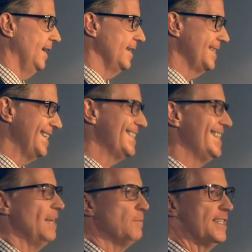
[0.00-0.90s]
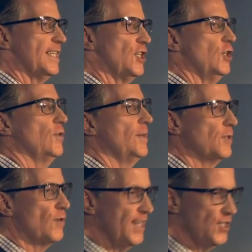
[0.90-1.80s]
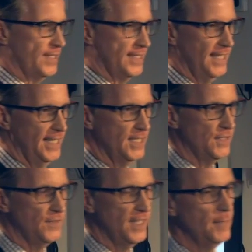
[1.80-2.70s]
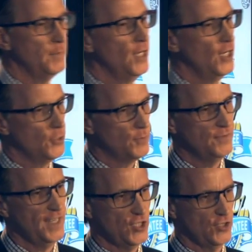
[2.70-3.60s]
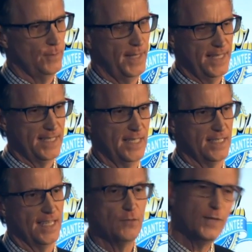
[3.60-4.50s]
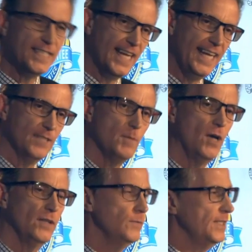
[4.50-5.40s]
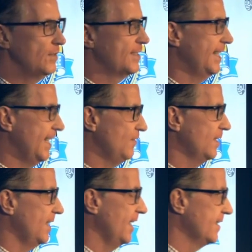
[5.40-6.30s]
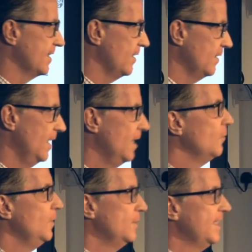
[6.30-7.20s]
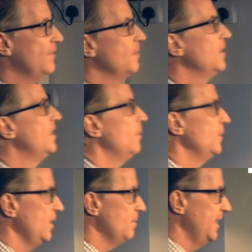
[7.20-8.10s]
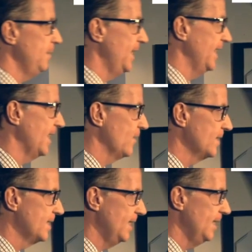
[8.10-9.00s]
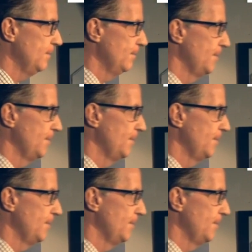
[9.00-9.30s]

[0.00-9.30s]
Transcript: assist them secure immigration status for them on a professional basis, if we take them on, and we don't take every client on, we will give them a double your money back guarantee,